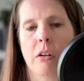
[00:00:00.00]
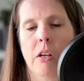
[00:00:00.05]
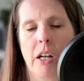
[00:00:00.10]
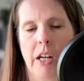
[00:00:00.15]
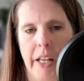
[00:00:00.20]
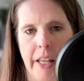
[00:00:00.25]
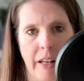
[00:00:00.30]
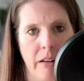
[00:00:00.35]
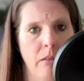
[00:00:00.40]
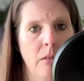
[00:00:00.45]
And
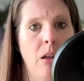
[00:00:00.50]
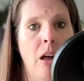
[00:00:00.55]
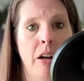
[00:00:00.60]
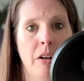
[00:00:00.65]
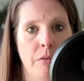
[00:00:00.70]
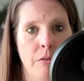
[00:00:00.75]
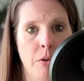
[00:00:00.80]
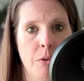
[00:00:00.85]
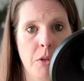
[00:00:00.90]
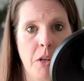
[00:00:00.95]
I get a lot
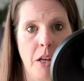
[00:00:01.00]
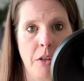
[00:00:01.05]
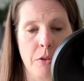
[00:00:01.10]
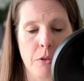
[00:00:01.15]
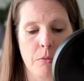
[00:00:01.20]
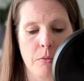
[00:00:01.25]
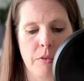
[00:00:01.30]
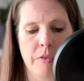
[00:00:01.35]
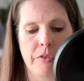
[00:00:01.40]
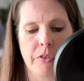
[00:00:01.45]
of those kinds
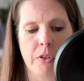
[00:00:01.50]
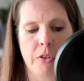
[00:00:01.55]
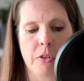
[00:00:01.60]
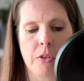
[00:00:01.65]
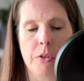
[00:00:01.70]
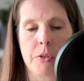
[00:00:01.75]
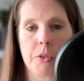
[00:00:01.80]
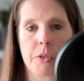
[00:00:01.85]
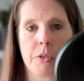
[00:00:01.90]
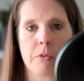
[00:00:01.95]
of
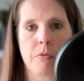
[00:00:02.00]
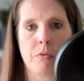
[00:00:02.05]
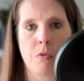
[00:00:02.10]
referrals